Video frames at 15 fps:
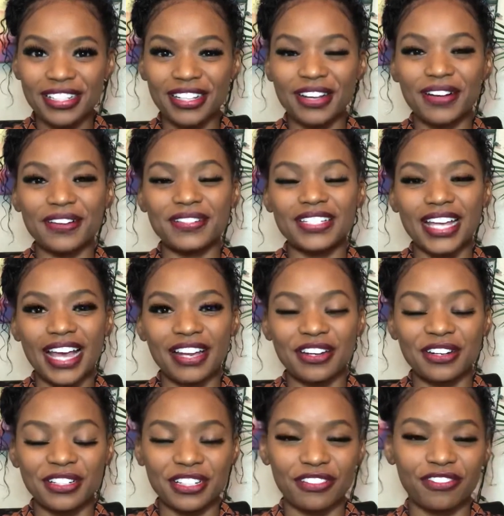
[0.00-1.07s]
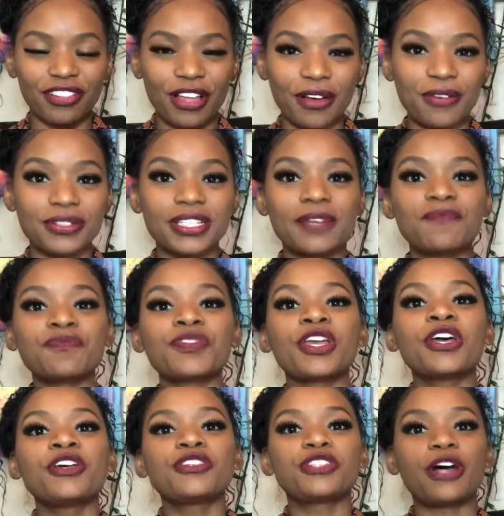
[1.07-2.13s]
goes, energy flows.
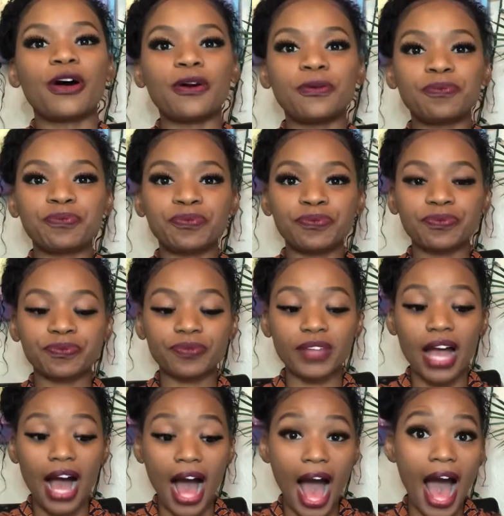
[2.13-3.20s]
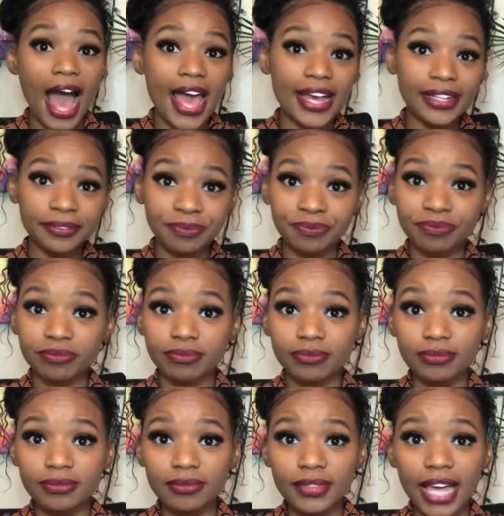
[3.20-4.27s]
So I
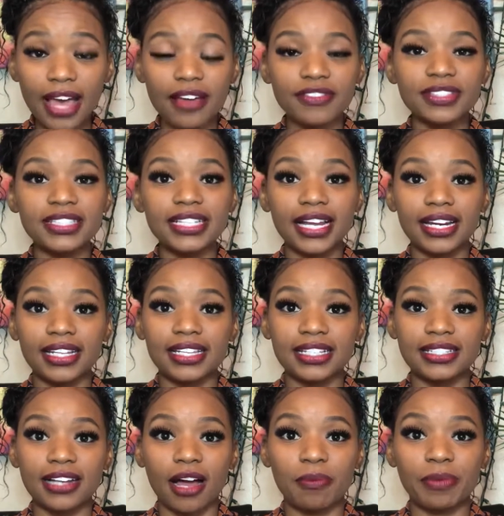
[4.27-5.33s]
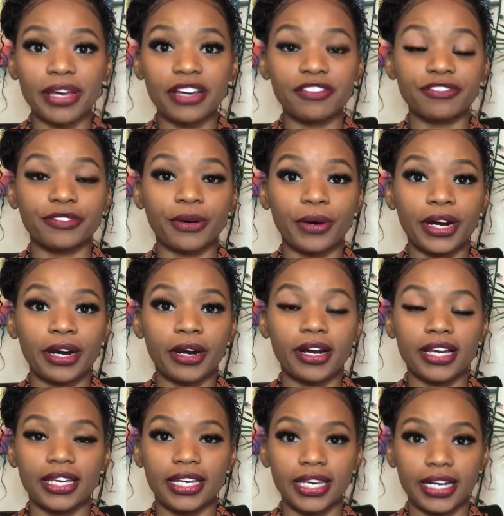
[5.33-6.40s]
have studied this topic for
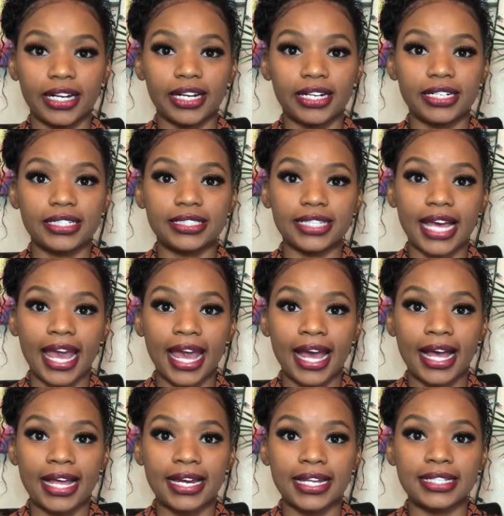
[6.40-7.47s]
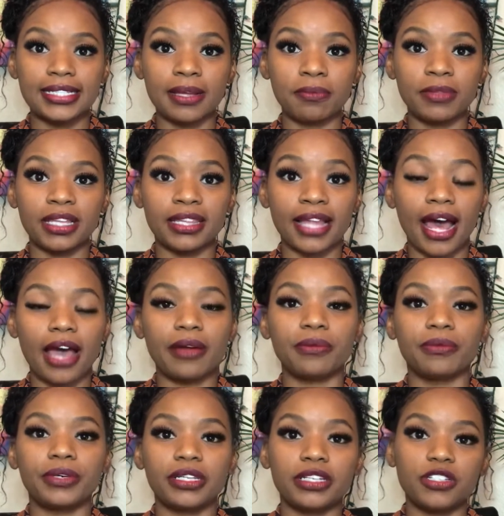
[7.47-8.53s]
years, and it's something that I
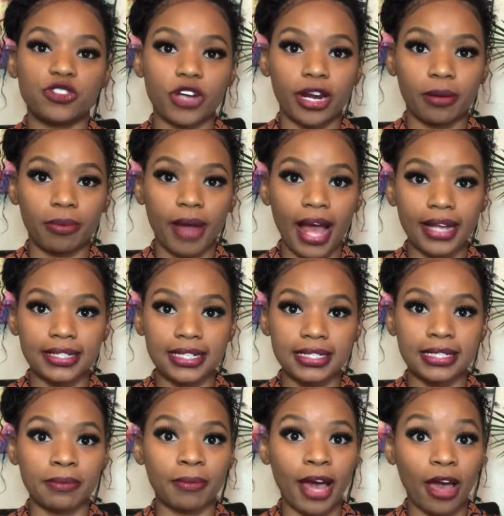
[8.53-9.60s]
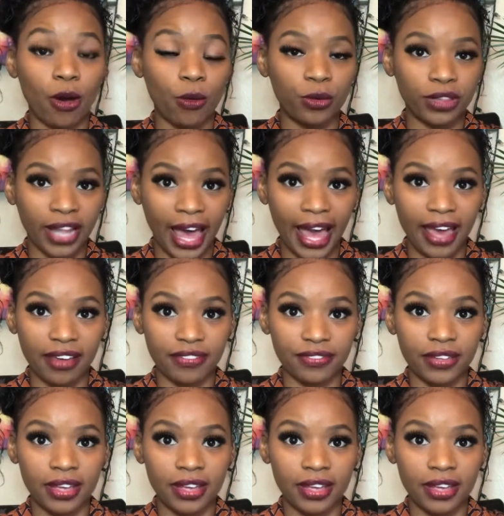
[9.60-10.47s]
really try to practice in my own life,